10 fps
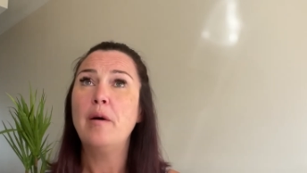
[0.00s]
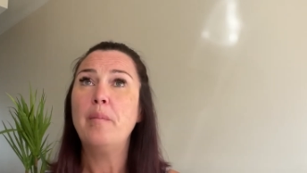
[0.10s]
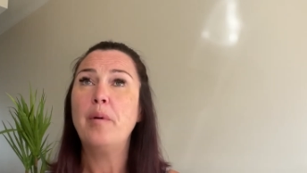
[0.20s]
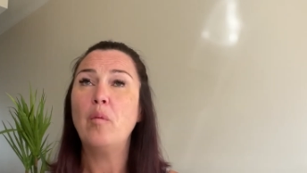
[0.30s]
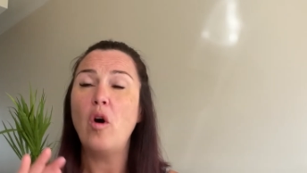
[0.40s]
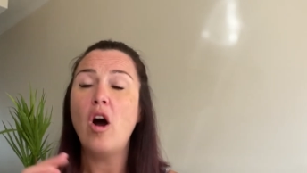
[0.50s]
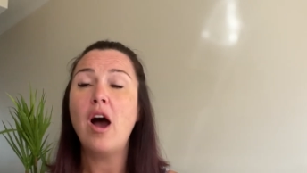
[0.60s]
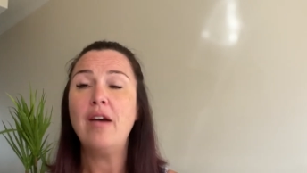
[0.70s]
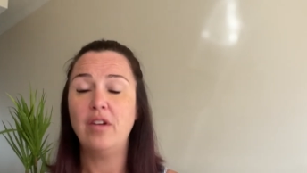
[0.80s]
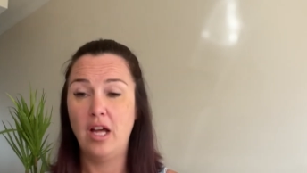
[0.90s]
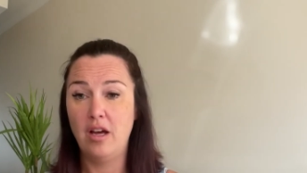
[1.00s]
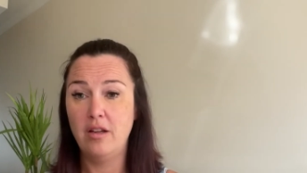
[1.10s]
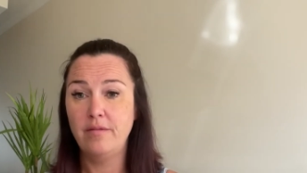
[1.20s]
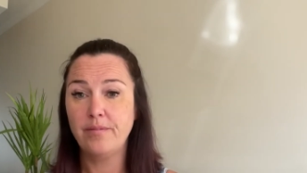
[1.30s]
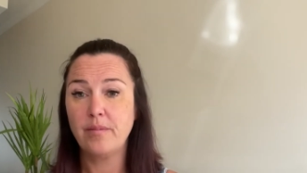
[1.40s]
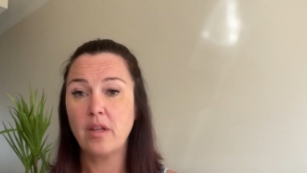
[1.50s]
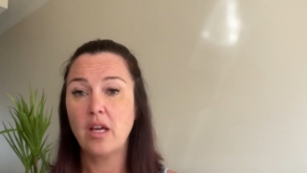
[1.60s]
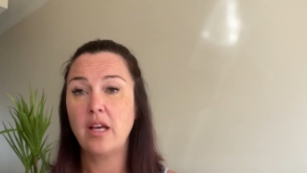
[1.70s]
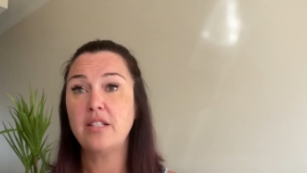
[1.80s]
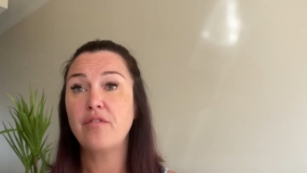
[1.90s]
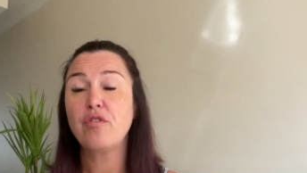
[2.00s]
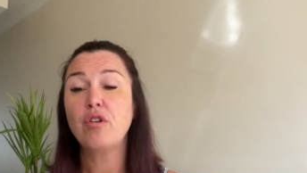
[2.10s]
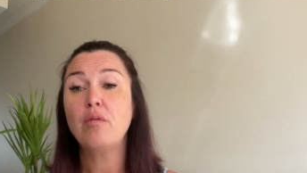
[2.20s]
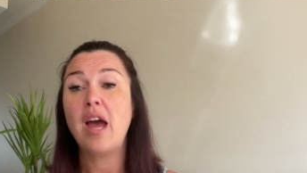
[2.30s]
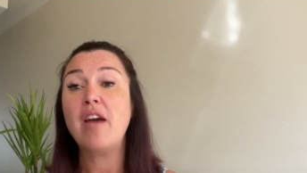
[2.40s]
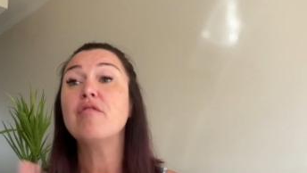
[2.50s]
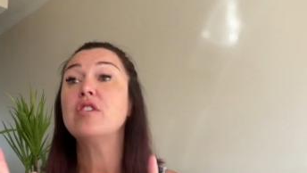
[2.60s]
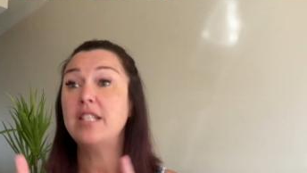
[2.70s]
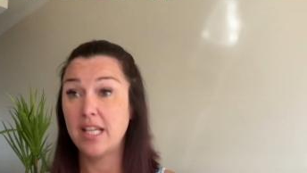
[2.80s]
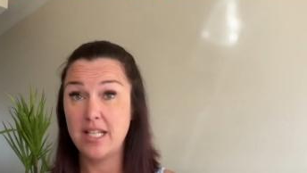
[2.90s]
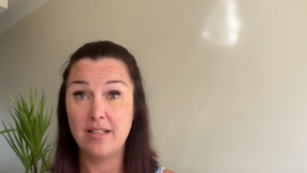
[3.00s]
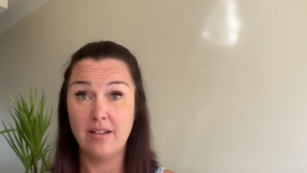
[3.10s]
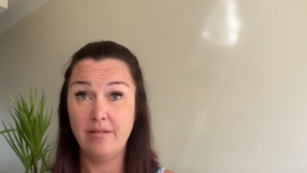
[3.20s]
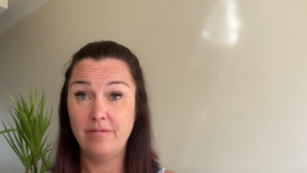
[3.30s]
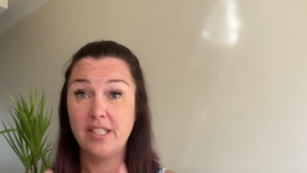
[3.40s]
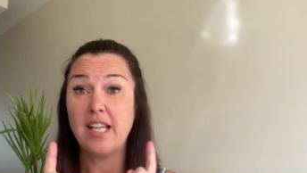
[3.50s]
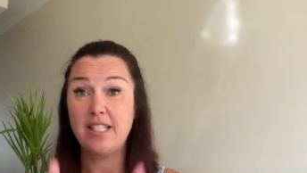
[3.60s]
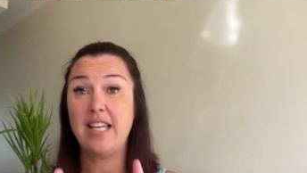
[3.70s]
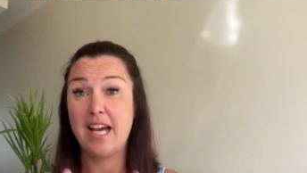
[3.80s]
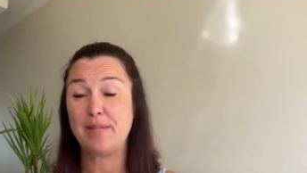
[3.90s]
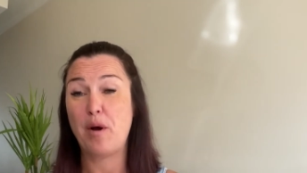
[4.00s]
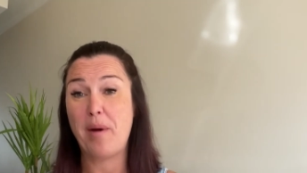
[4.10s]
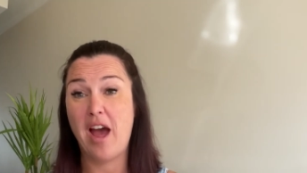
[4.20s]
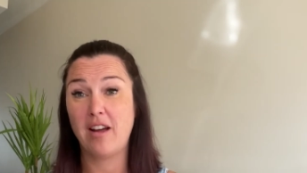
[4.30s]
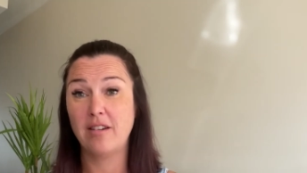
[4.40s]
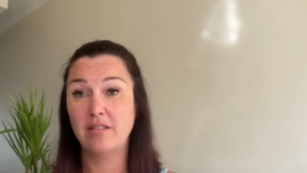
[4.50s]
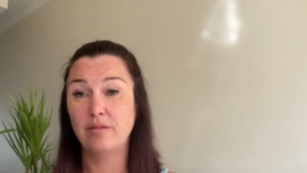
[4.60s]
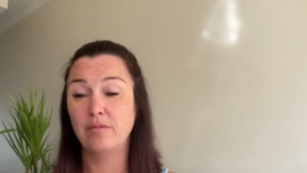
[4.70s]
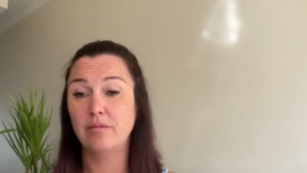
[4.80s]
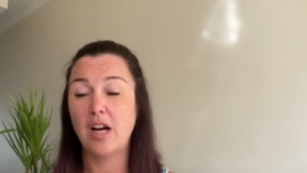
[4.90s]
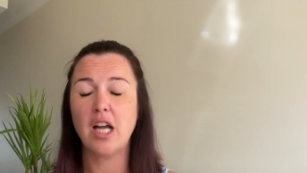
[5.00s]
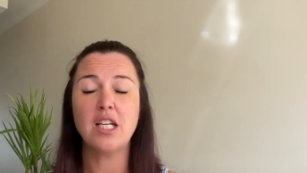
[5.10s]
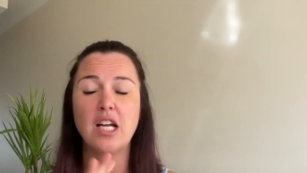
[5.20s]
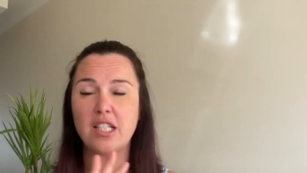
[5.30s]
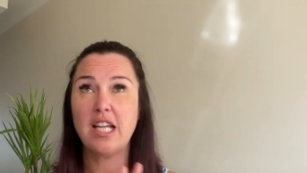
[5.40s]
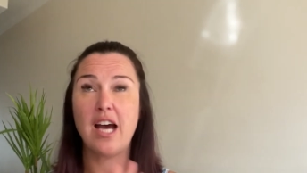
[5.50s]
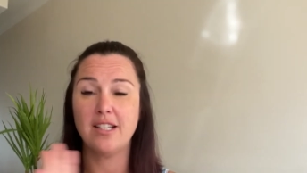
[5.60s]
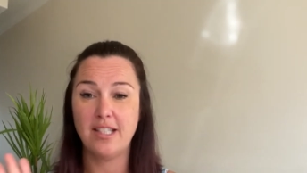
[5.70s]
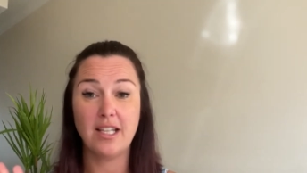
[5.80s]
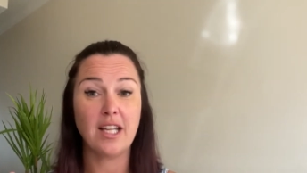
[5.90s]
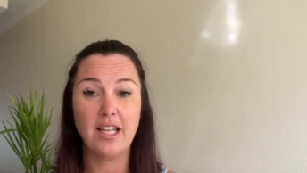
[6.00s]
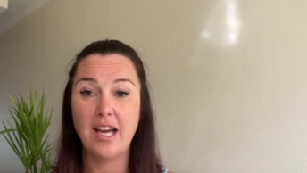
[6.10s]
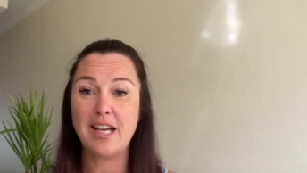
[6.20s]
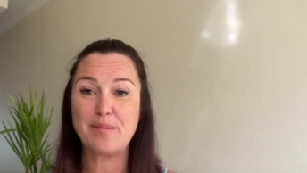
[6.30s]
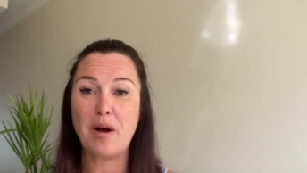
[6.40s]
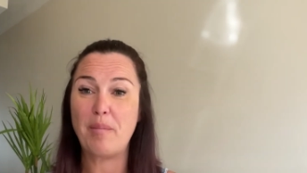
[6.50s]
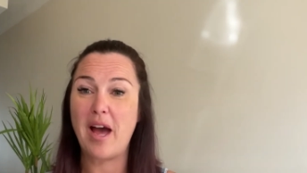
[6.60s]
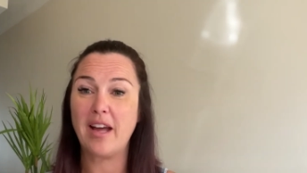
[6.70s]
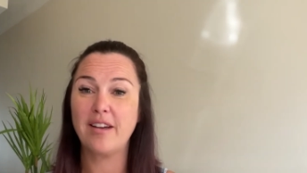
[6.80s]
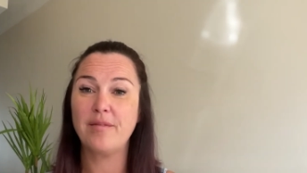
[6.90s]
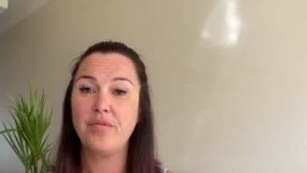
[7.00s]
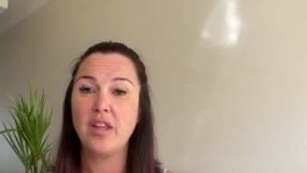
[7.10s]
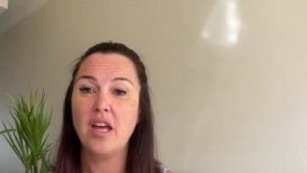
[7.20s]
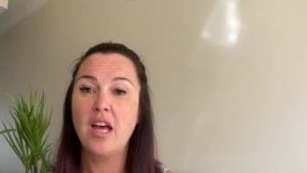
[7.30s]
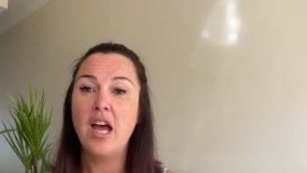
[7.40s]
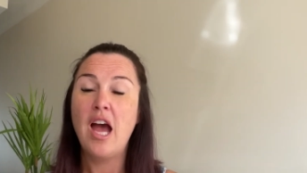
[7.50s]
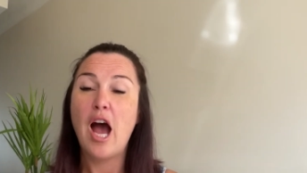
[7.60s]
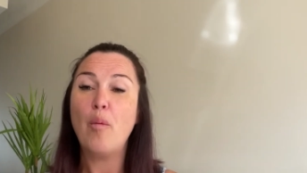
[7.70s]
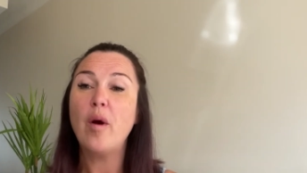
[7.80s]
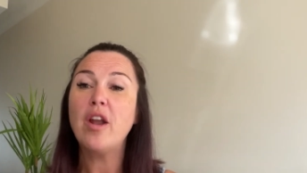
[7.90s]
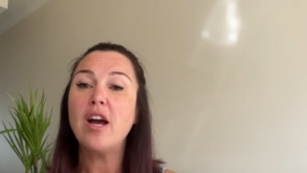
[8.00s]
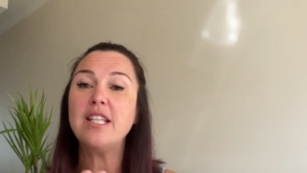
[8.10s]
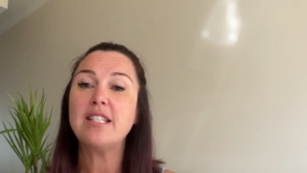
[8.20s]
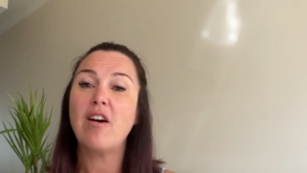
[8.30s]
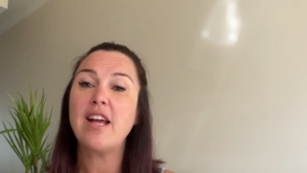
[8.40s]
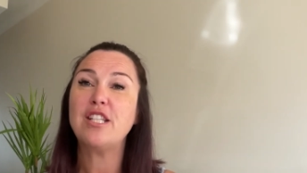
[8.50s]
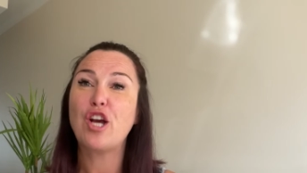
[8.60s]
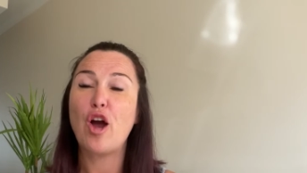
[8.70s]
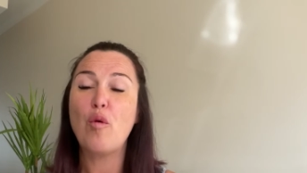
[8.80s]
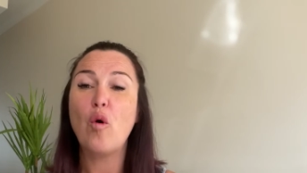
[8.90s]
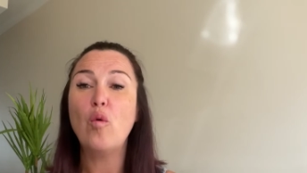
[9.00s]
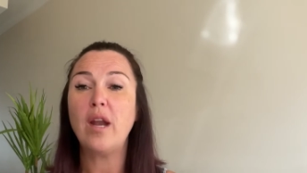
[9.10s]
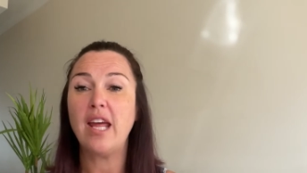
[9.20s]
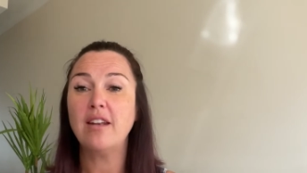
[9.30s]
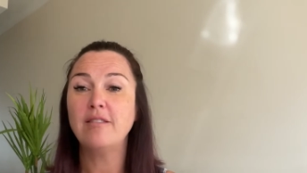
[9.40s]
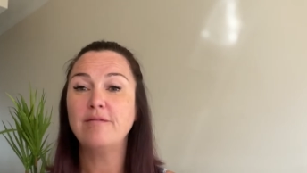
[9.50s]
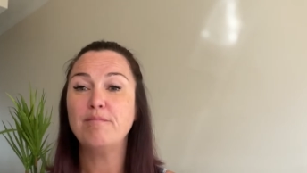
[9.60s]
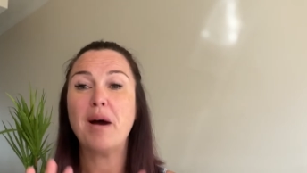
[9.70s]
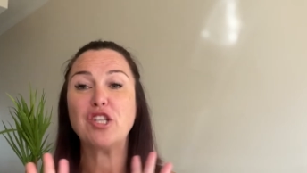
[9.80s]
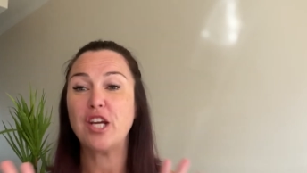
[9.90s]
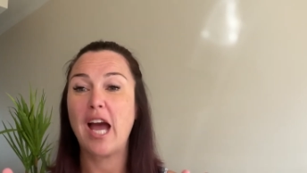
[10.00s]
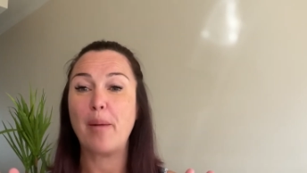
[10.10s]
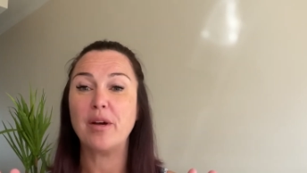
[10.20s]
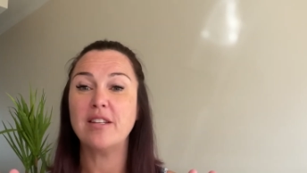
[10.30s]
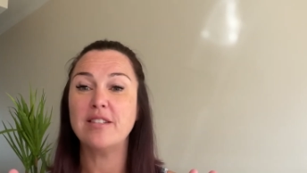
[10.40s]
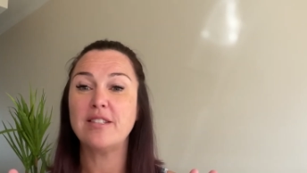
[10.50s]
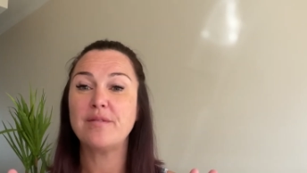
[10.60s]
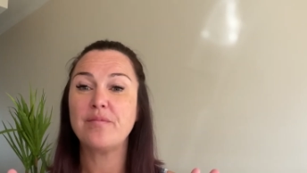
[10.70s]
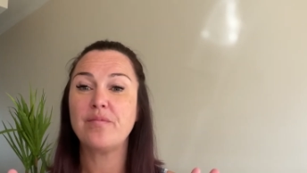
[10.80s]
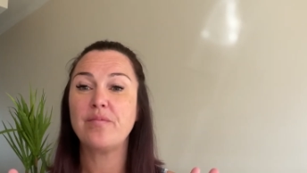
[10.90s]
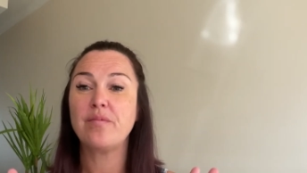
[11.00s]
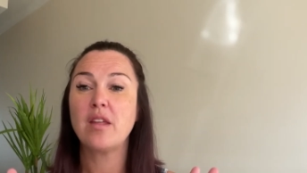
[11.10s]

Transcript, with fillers: But what I've learned is through every season, Scentsy has my back, undoubtedly has my back. And when I decide to go all in, magic happens